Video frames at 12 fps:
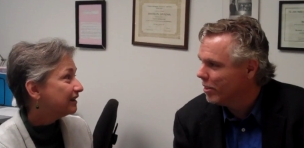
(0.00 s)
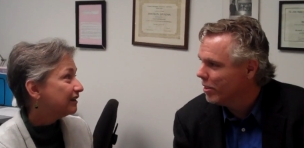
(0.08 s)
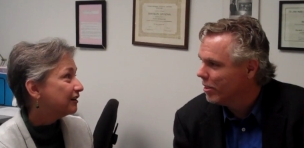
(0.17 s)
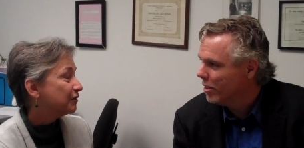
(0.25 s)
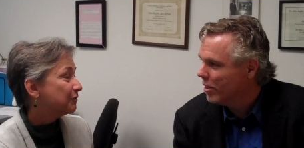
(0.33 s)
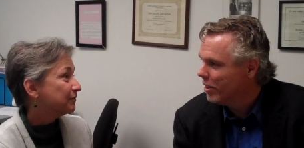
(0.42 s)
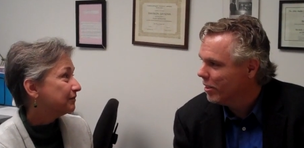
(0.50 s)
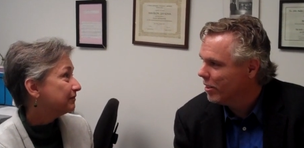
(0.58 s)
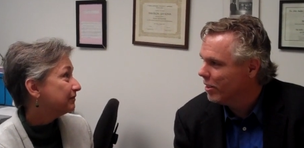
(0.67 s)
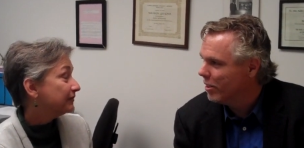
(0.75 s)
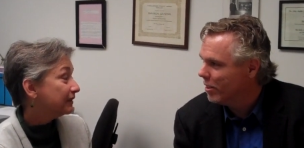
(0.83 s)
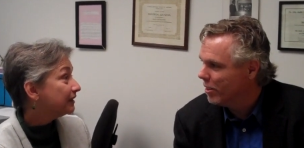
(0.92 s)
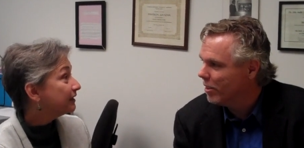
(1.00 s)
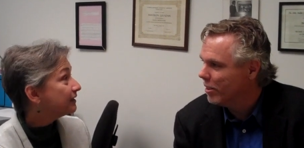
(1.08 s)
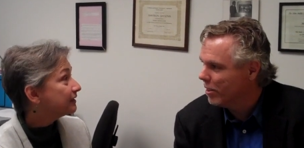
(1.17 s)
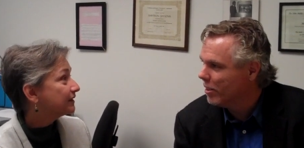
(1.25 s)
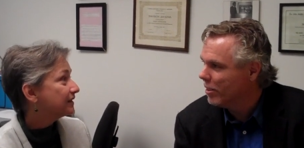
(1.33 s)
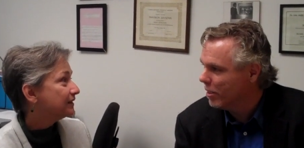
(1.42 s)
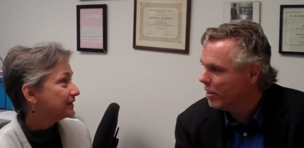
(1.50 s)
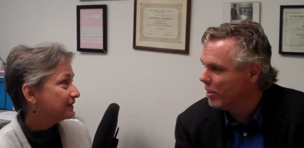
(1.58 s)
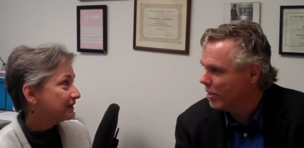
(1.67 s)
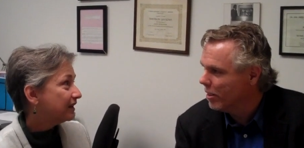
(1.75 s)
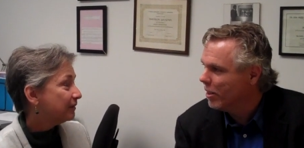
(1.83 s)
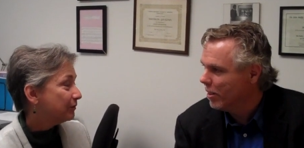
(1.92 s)
Speaker 1: um, the legal
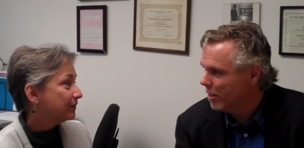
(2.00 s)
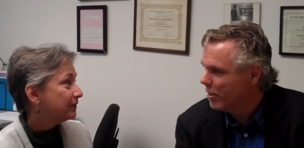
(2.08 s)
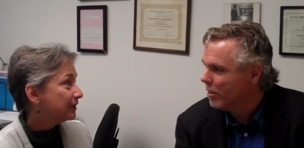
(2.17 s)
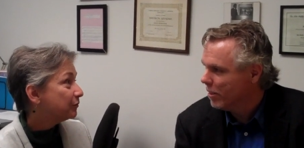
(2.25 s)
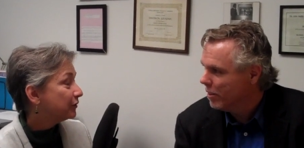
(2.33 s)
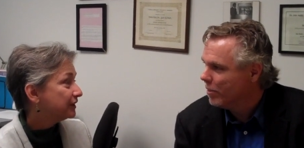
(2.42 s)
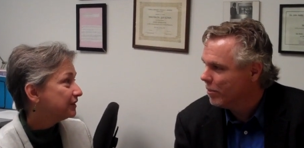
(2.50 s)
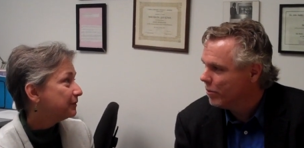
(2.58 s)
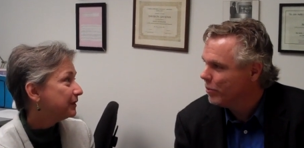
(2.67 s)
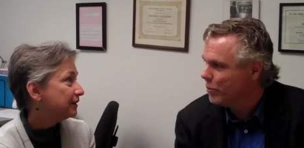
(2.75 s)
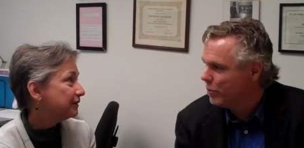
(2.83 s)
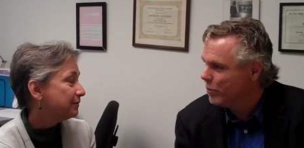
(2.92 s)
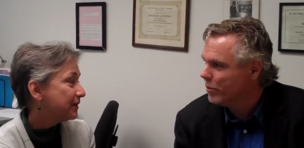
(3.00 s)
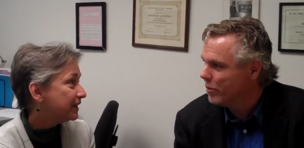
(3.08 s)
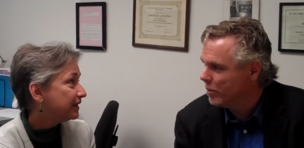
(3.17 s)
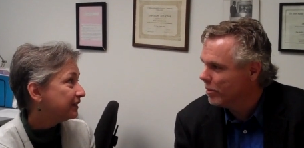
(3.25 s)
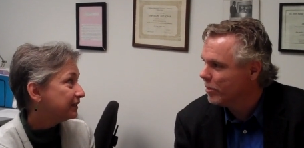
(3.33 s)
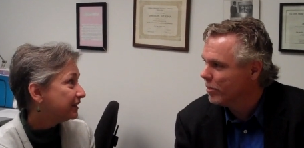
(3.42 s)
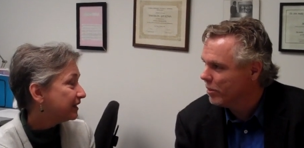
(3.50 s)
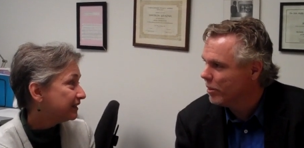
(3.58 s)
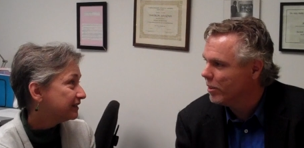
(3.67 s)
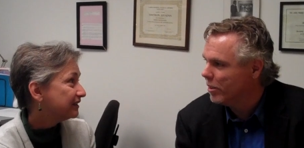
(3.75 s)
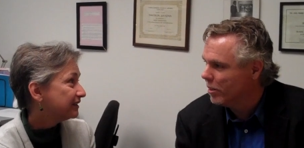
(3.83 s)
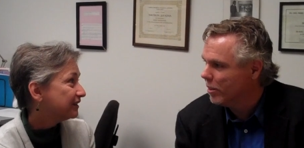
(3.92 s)
skills that I could bring to bear made.
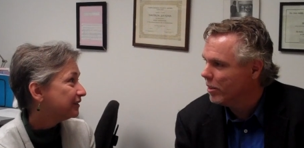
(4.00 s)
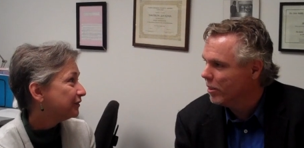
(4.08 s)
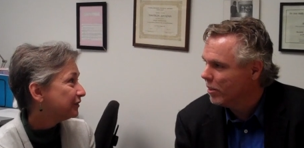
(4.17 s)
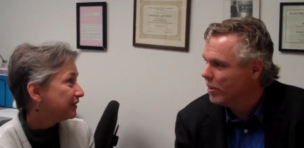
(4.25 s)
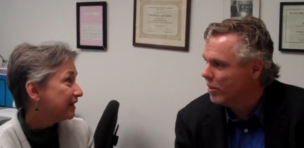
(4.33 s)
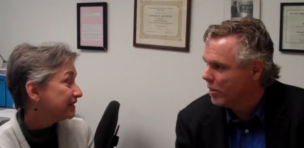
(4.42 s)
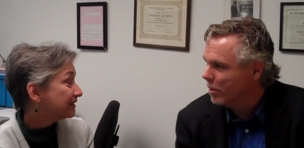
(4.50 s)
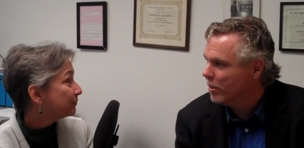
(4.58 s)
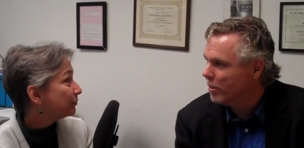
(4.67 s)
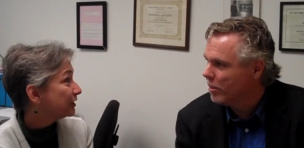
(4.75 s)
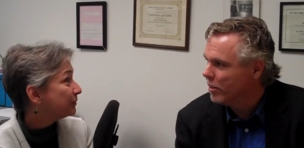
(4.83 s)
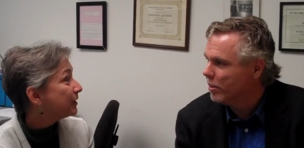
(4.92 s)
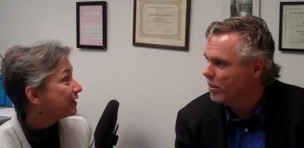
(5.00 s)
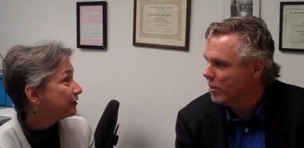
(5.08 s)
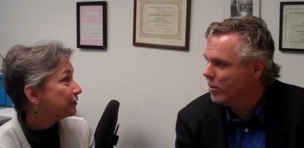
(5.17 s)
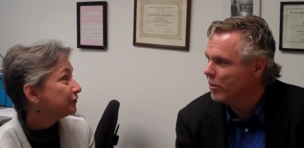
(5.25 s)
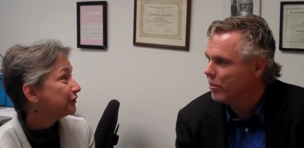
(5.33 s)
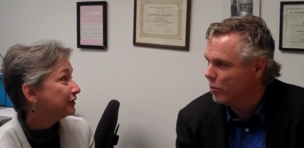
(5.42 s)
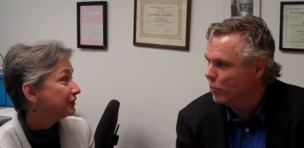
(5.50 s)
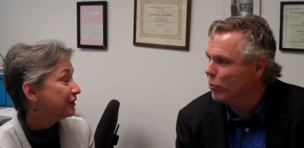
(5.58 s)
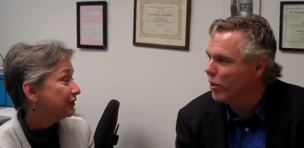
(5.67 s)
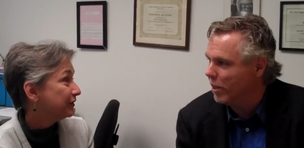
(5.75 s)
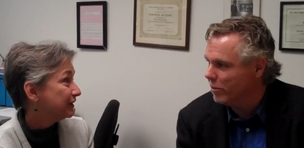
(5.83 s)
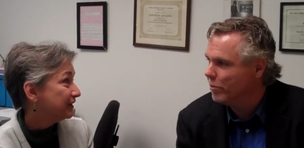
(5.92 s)
And so that's pretty powerful,
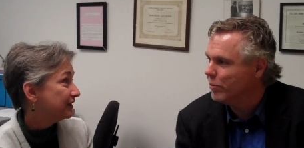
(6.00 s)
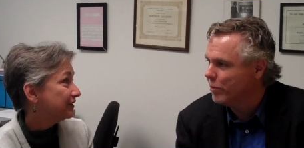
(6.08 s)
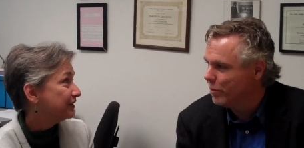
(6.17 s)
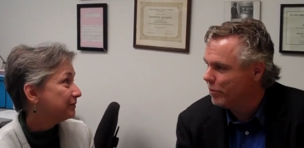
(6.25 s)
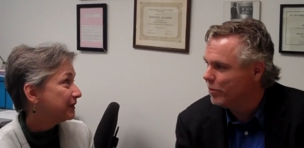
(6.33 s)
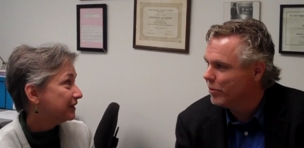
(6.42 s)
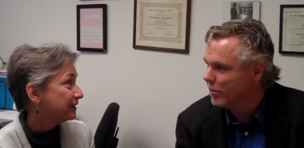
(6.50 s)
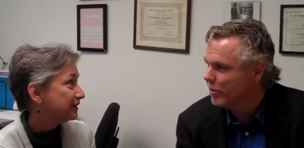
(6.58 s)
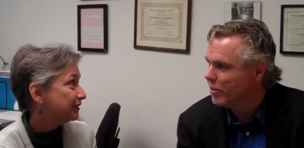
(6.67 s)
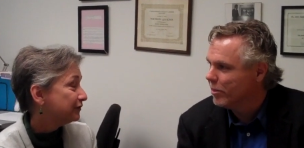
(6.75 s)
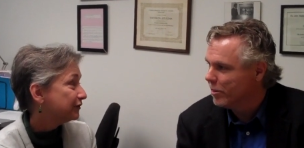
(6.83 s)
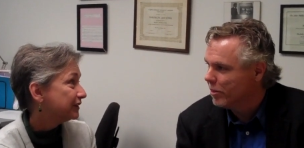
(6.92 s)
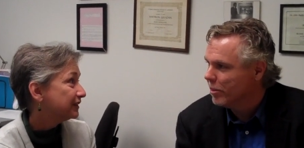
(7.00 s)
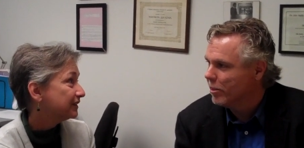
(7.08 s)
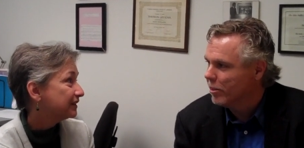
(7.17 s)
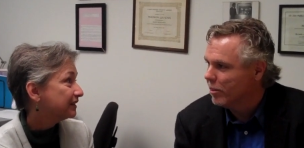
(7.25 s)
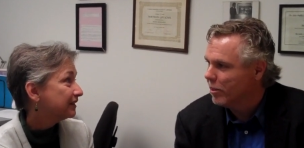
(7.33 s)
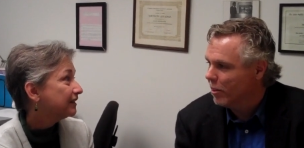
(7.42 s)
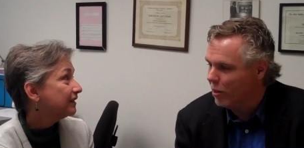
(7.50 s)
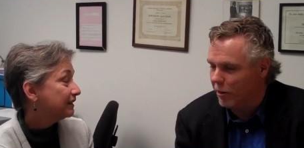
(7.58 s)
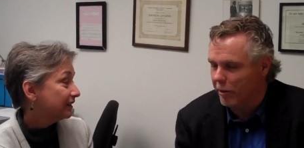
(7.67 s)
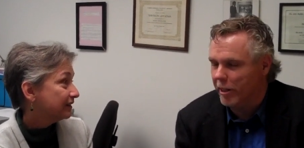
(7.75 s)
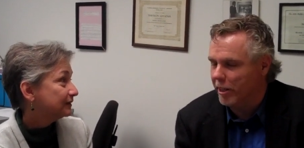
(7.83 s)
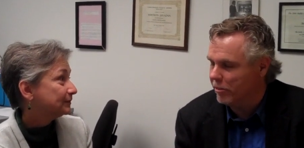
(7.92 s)
Speaker 2: knowing right. that you can make a difference.
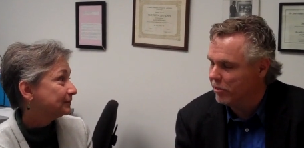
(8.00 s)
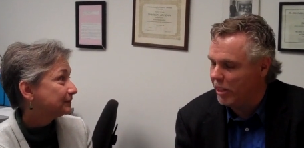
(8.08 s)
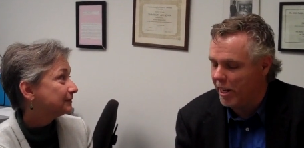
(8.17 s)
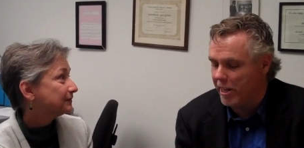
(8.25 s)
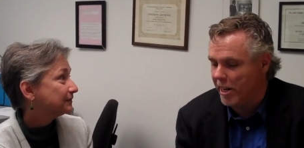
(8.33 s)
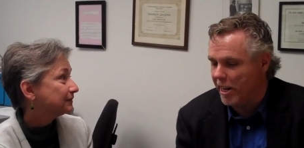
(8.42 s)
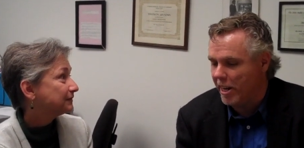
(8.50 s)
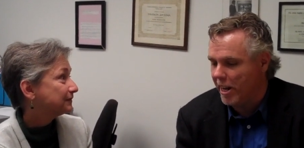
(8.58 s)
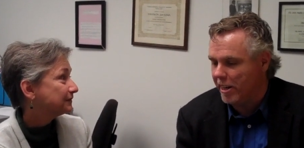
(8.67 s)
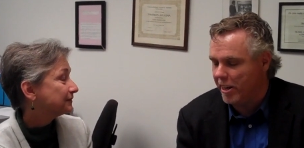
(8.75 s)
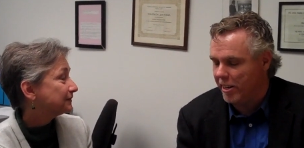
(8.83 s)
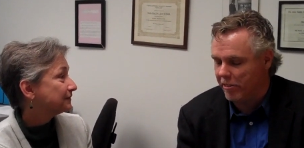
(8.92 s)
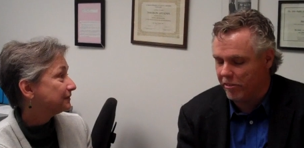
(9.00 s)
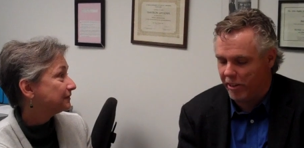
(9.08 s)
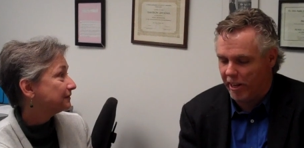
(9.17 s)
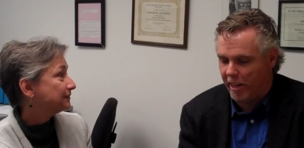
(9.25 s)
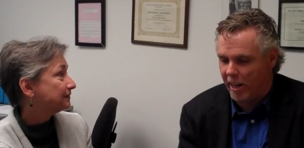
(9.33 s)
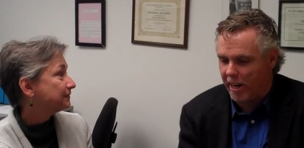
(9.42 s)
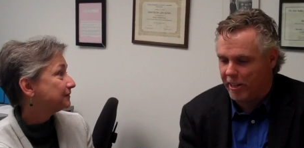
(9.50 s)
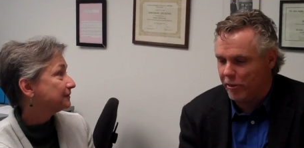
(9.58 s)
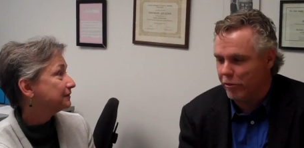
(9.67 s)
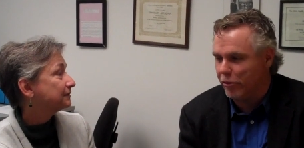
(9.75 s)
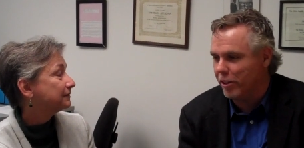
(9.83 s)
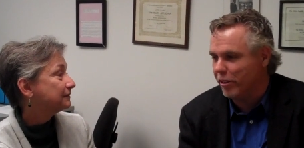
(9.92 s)
Oh, it is. And, and it's, I, I
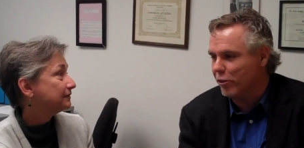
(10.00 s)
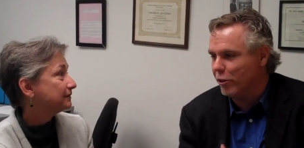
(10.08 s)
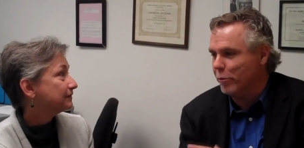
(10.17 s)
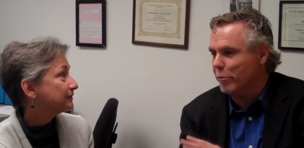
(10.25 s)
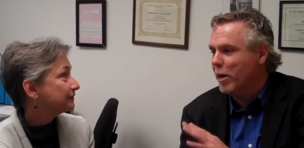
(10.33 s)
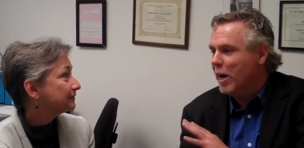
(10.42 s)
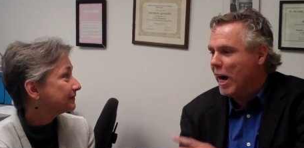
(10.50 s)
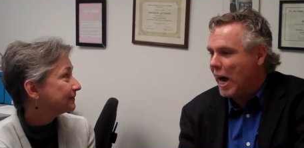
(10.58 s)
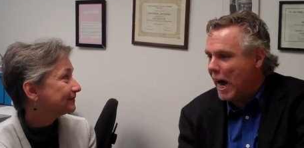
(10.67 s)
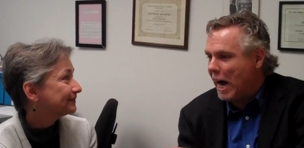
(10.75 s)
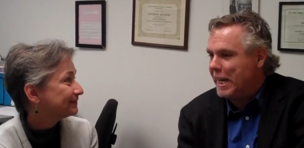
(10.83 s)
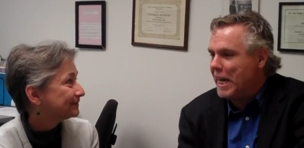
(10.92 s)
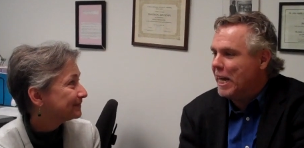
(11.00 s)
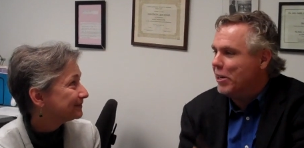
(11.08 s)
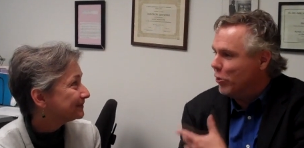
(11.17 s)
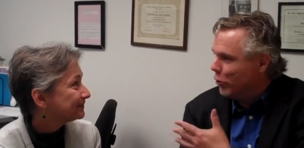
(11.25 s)
used the term high end